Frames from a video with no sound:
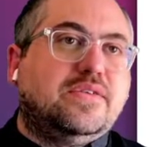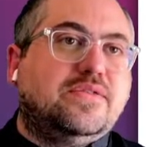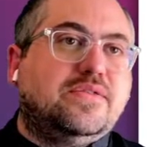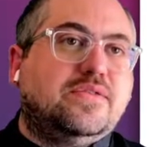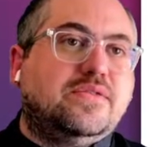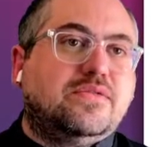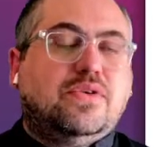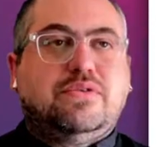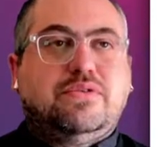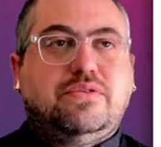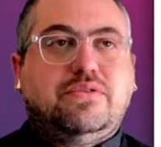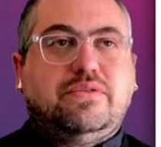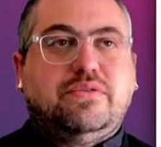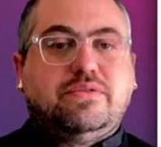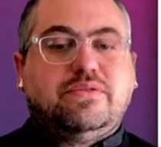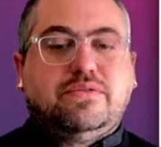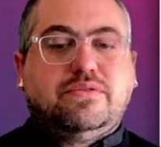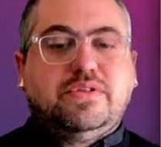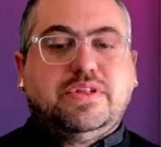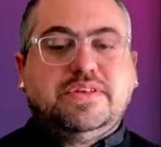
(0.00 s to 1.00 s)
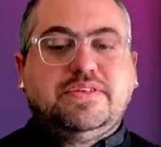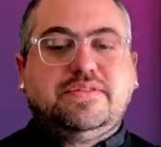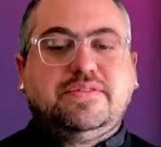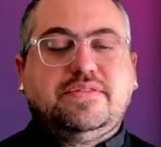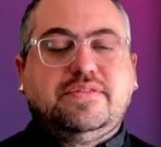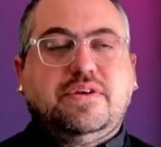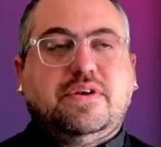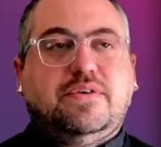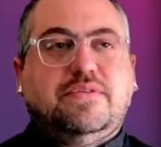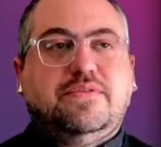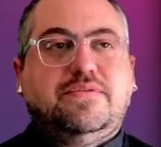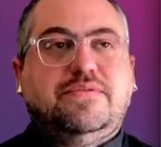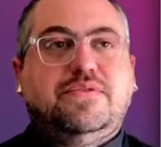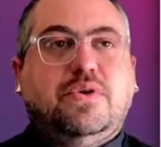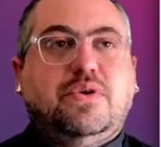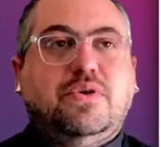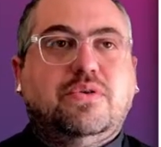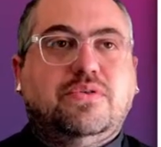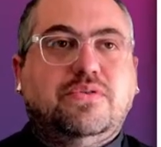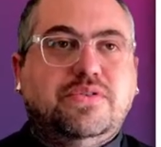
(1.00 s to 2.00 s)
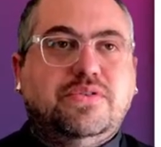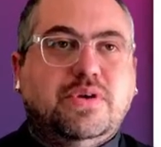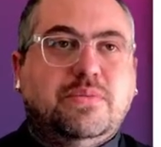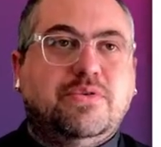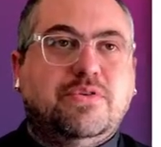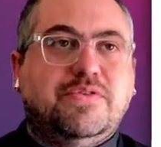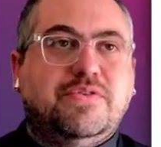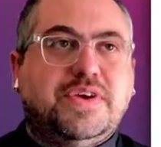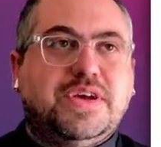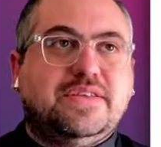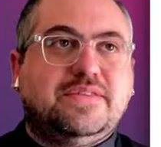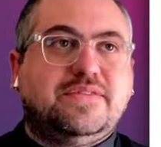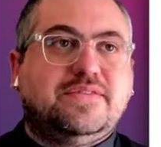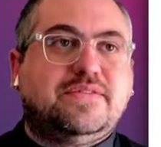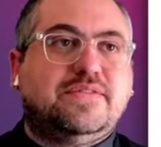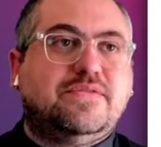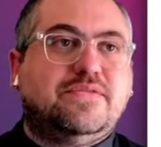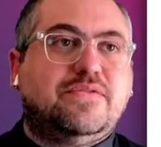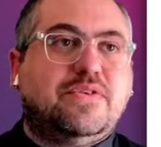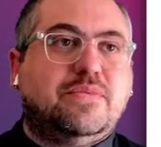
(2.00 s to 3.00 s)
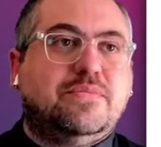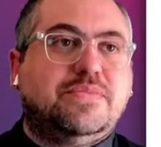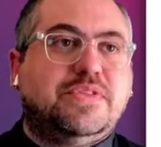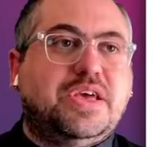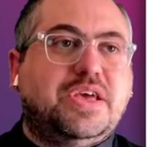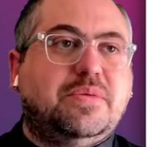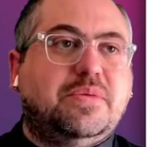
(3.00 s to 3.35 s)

total list of total number of hits from the